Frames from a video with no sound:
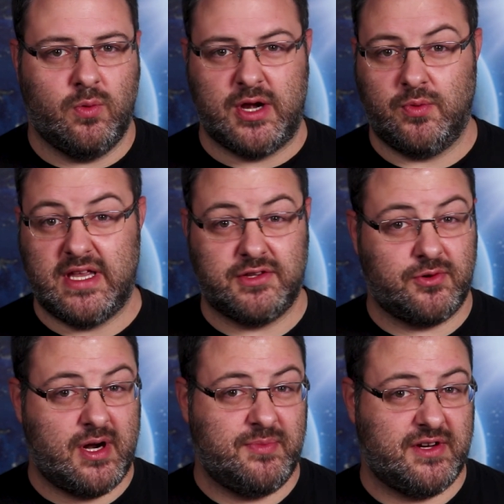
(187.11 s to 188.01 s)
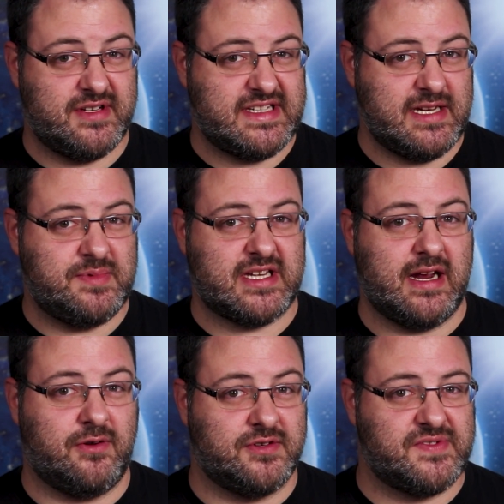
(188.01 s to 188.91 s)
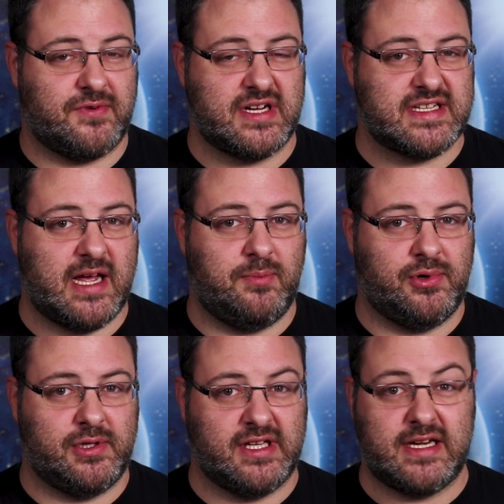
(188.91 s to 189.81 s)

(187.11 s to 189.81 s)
When we interrupt their sleep cycles, for example,